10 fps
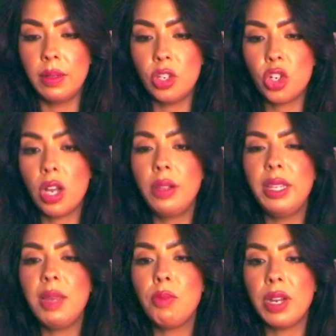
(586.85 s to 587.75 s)
Strong
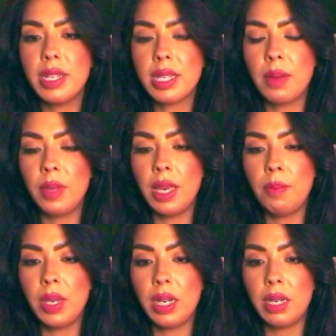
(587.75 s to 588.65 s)
Libra is coming
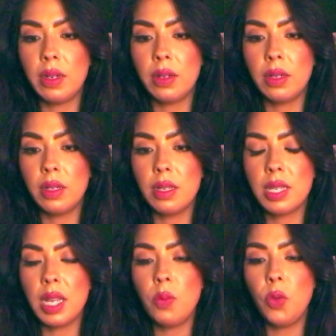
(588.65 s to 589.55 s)
up here.
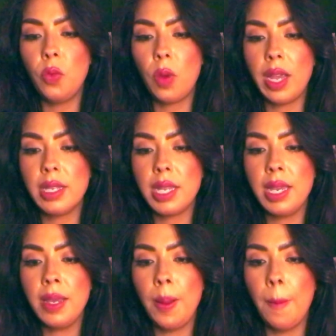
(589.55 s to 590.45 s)
Sun, Moon,
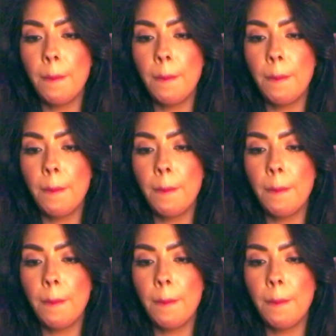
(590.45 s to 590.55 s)
Rising.